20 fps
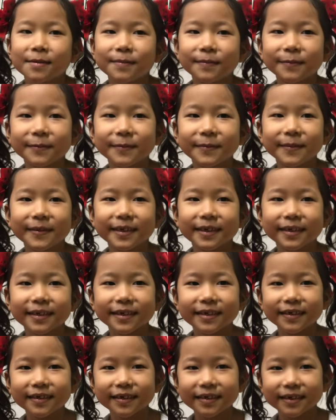
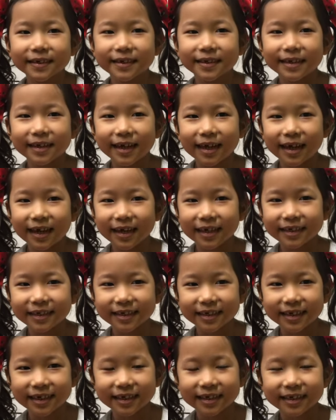Because I
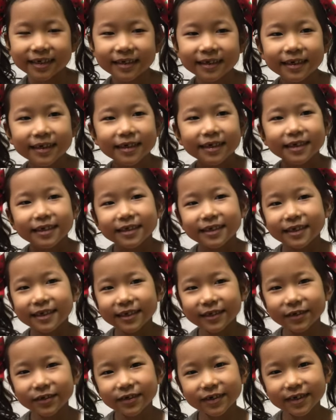can...
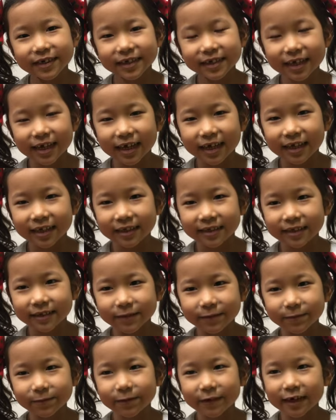Teachers and
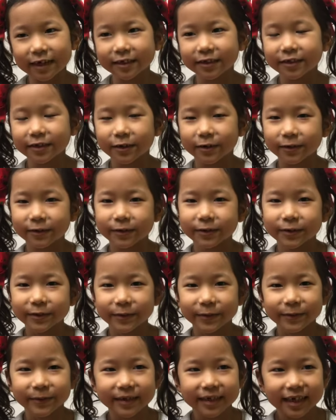friends are
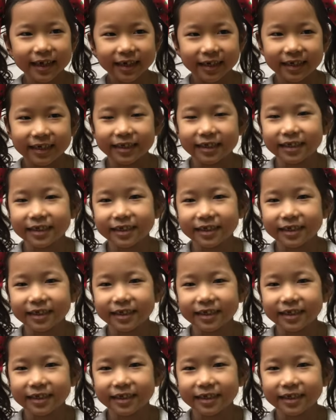so kind.